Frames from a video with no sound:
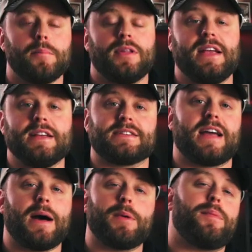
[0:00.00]
Please
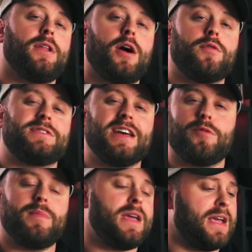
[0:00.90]
comment below and tell
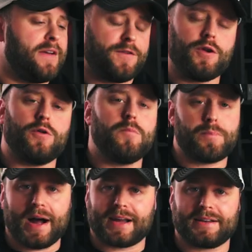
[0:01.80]
me if you
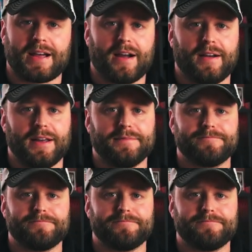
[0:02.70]
pocket carry.